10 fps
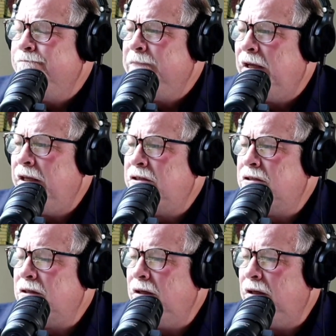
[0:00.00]

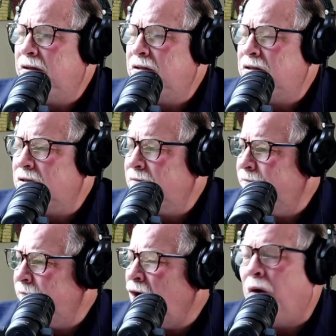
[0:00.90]
it's
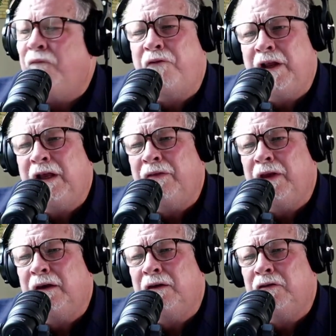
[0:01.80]
comforting
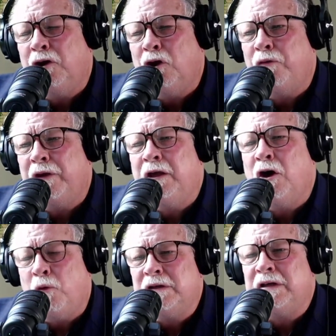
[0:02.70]
to know that he
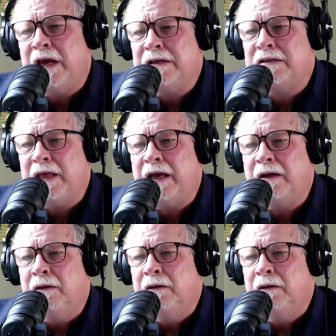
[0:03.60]
always has that